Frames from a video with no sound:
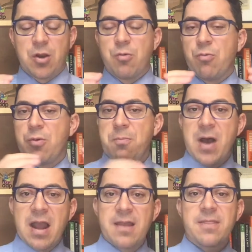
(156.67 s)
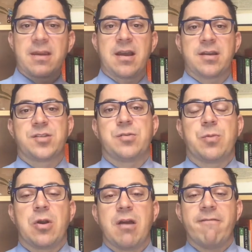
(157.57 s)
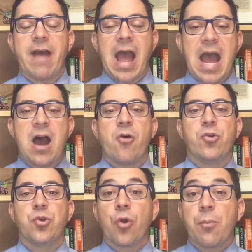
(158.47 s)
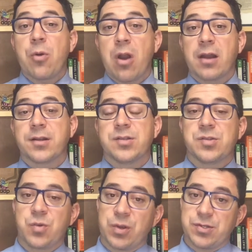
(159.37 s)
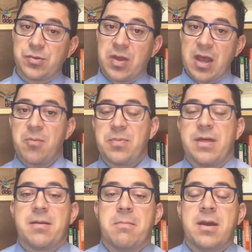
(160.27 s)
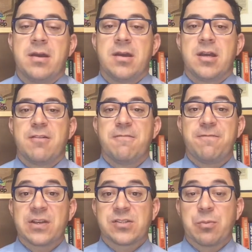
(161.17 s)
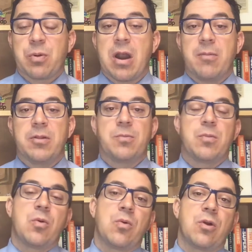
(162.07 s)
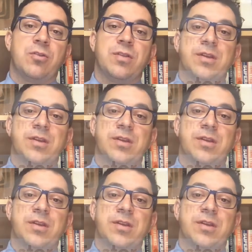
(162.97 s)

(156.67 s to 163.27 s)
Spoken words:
remind the customer of how your product is going to help them fix a problem or the